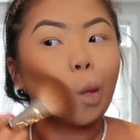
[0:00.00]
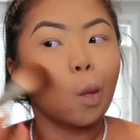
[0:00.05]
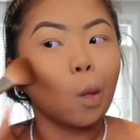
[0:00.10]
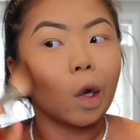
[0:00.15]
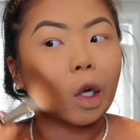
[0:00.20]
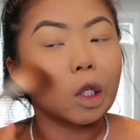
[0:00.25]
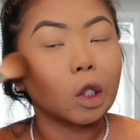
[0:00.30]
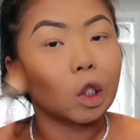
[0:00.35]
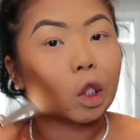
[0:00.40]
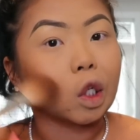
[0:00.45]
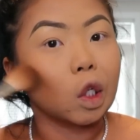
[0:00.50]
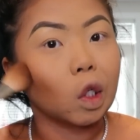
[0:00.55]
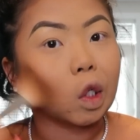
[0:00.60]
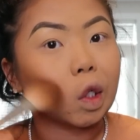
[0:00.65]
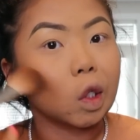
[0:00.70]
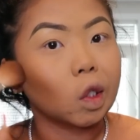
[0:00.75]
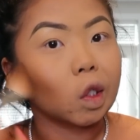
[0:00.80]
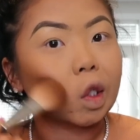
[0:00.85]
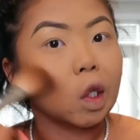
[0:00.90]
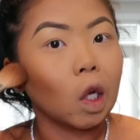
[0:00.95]
my
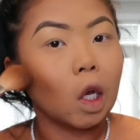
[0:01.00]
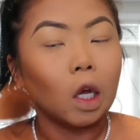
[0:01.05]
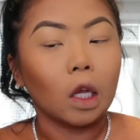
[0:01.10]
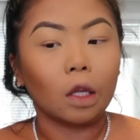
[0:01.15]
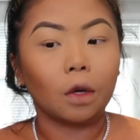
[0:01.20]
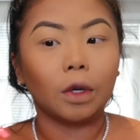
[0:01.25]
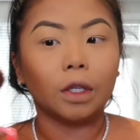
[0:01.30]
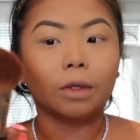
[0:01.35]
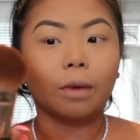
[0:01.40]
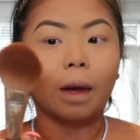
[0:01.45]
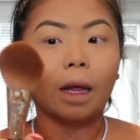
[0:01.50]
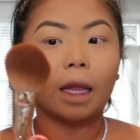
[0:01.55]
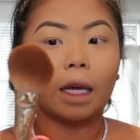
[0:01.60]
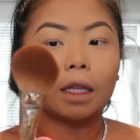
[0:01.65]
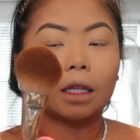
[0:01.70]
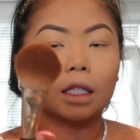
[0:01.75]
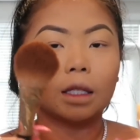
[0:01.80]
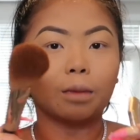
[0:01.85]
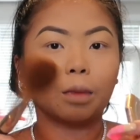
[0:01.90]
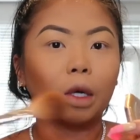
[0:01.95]
cheeks. The reason I
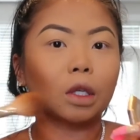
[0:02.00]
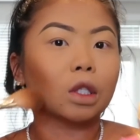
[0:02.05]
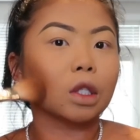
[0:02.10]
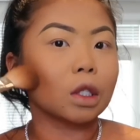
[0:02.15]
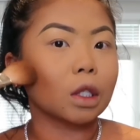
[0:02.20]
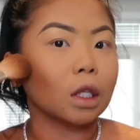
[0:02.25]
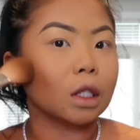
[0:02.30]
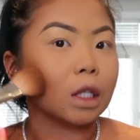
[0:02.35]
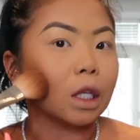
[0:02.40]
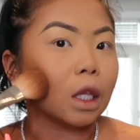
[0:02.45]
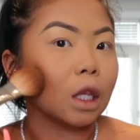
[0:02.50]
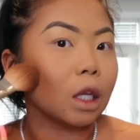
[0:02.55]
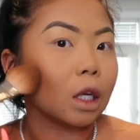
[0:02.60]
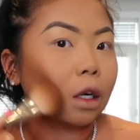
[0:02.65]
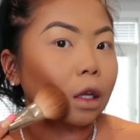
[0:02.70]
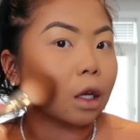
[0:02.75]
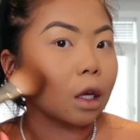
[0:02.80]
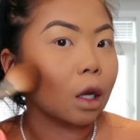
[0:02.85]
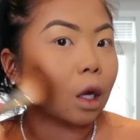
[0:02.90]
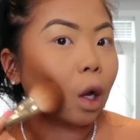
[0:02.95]
like this brush is because it
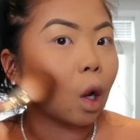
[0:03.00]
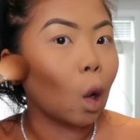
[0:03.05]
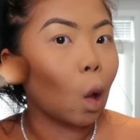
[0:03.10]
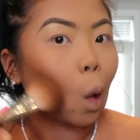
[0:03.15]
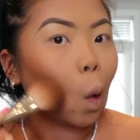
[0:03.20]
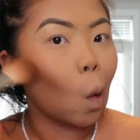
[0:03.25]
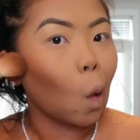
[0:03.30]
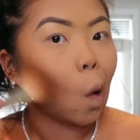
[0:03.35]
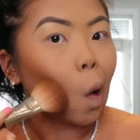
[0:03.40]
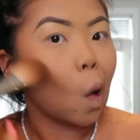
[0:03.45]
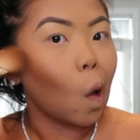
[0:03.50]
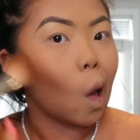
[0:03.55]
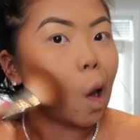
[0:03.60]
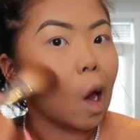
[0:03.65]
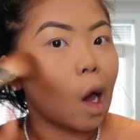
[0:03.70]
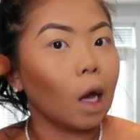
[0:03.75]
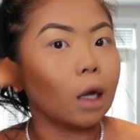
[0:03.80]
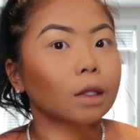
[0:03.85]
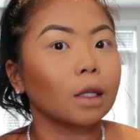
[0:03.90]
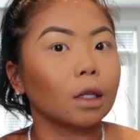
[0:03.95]
literally
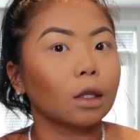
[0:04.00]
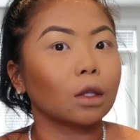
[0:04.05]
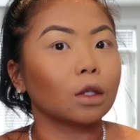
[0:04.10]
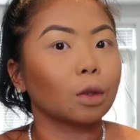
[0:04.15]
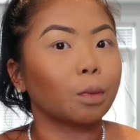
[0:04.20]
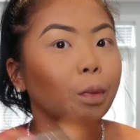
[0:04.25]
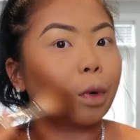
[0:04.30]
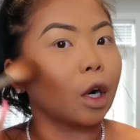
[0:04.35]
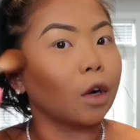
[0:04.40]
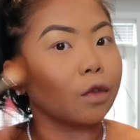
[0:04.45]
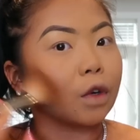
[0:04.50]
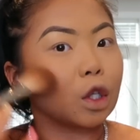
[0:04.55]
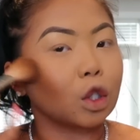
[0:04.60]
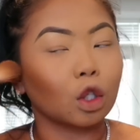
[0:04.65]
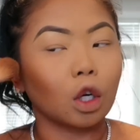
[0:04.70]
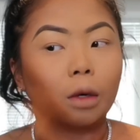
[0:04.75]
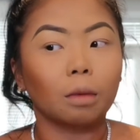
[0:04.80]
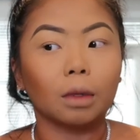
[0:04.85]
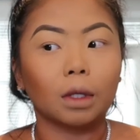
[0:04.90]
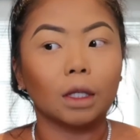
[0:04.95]
has like this perfect
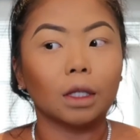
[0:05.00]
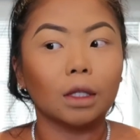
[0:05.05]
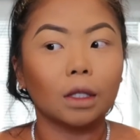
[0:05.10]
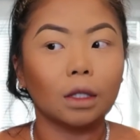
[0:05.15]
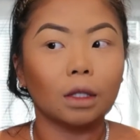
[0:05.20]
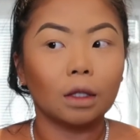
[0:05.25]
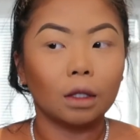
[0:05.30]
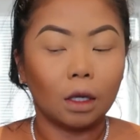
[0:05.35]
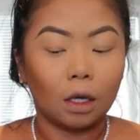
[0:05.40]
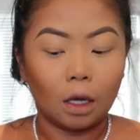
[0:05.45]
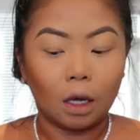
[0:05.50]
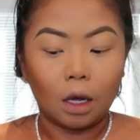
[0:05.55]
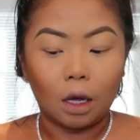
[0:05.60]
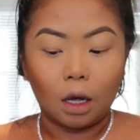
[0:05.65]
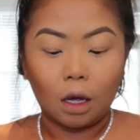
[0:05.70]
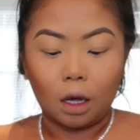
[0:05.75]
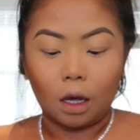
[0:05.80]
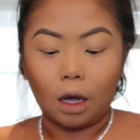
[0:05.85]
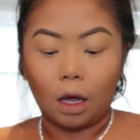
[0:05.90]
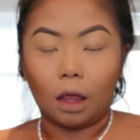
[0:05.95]
sharpness.
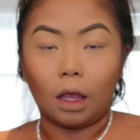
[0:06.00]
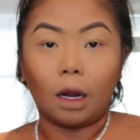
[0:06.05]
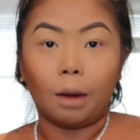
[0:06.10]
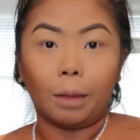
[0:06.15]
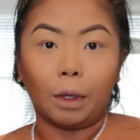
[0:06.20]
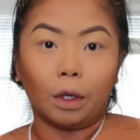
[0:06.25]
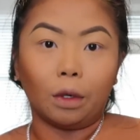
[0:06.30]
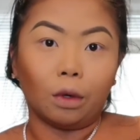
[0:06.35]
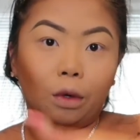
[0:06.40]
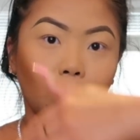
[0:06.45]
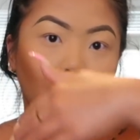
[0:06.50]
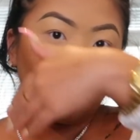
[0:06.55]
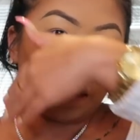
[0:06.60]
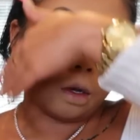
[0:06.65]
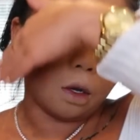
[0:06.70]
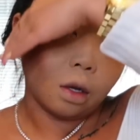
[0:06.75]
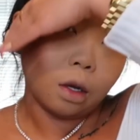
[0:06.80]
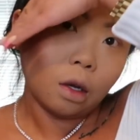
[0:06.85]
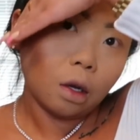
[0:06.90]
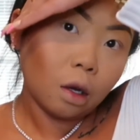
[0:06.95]
And then I'm gonna do
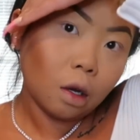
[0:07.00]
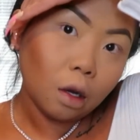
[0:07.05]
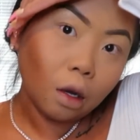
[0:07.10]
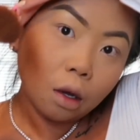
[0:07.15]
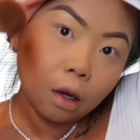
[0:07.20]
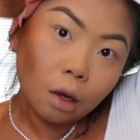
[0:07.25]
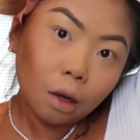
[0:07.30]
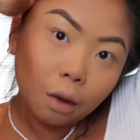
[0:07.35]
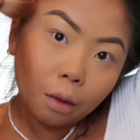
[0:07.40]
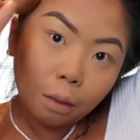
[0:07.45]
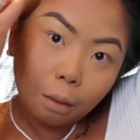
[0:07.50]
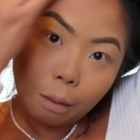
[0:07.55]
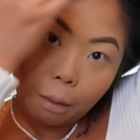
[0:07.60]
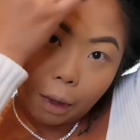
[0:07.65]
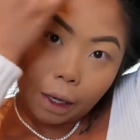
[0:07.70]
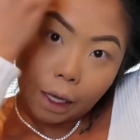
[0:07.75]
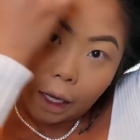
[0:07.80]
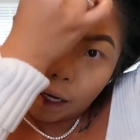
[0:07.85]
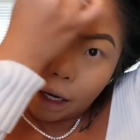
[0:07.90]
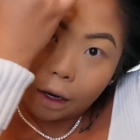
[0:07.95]

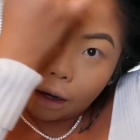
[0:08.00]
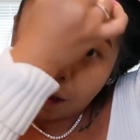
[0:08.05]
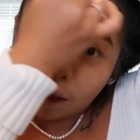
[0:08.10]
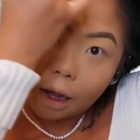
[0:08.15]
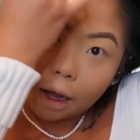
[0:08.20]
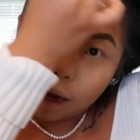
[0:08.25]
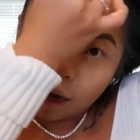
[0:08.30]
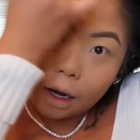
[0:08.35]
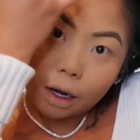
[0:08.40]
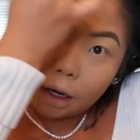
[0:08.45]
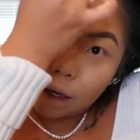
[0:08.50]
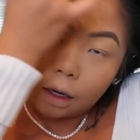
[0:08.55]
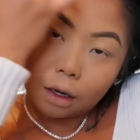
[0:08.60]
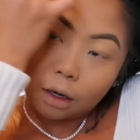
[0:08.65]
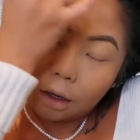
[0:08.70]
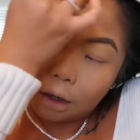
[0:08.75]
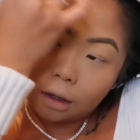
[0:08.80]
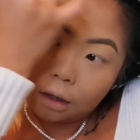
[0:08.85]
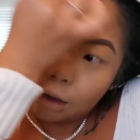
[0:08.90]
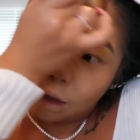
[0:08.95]
my hairline,
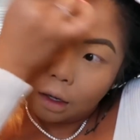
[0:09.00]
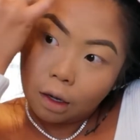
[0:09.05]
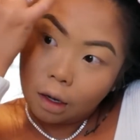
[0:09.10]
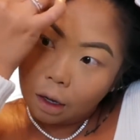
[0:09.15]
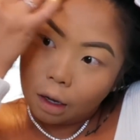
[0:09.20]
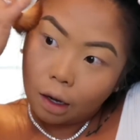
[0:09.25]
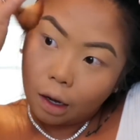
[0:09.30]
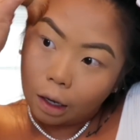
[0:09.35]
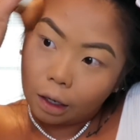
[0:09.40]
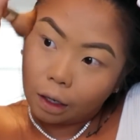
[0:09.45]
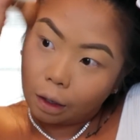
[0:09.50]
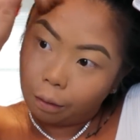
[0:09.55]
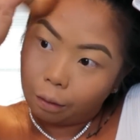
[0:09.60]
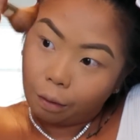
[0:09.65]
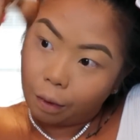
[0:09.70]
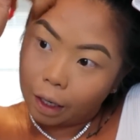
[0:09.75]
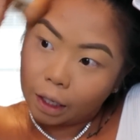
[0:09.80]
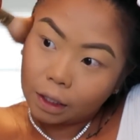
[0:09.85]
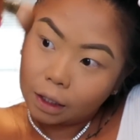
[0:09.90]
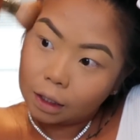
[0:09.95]
I get
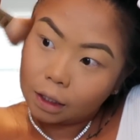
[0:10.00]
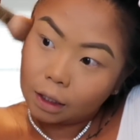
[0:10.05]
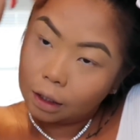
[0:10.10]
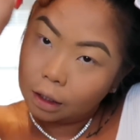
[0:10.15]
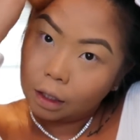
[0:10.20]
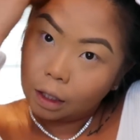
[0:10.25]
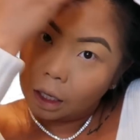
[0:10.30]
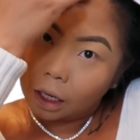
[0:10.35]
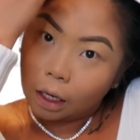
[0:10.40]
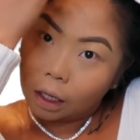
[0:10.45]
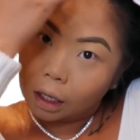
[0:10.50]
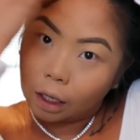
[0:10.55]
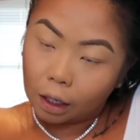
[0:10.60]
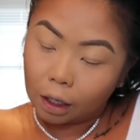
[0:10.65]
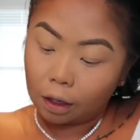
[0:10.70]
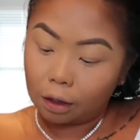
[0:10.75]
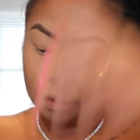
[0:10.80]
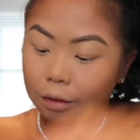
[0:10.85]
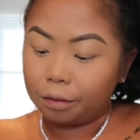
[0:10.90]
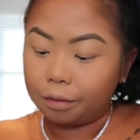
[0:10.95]
right in
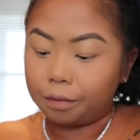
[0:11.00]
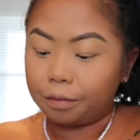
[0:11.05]
there.